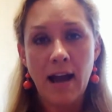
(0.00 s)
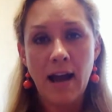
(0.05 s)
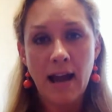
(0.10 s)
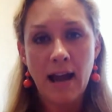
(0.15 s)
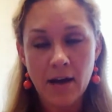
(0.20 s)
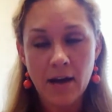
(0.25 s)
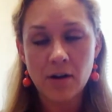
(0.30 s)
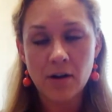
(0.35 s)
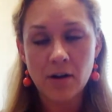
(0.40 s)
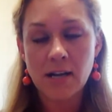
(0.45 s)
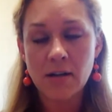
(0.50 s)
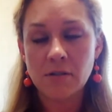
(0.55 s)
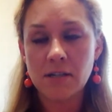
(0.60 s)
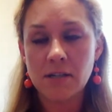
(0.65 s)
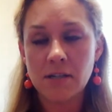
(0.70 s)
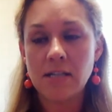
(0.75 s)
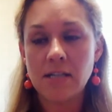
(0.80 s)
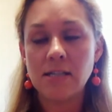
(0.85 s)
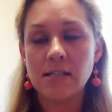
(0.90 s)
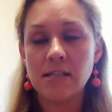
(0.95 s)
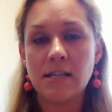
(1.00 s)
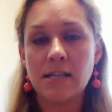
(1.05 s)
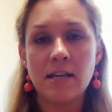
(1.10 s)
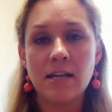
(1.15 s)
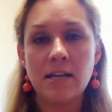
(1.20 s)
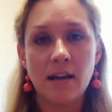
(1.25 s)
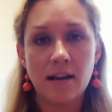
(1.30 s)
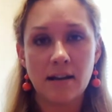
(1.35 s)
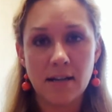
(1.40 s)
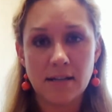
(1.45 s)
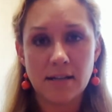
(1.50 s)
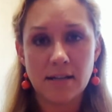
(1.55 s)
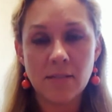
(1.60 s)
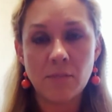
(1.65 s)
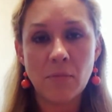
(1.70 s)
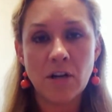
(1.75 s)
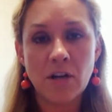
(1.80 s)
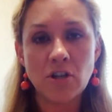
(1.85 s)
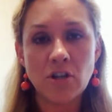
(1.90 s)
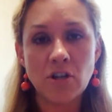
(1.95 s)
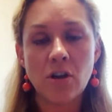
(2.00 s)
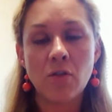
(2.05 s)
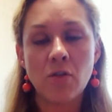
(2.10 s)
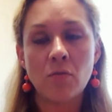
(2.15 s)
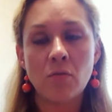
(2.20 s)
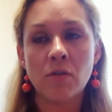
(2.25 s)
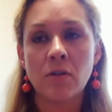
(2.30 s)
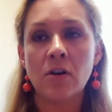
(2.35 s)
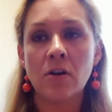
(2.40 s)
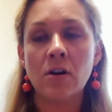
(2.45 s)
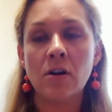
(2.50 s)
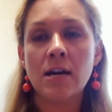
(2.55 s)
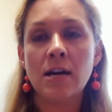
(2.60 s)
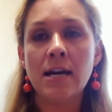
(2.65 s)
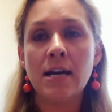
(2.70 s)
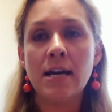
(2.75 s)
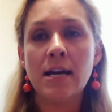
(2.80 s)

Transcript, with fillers: I had her down to DC, and I did my show with her,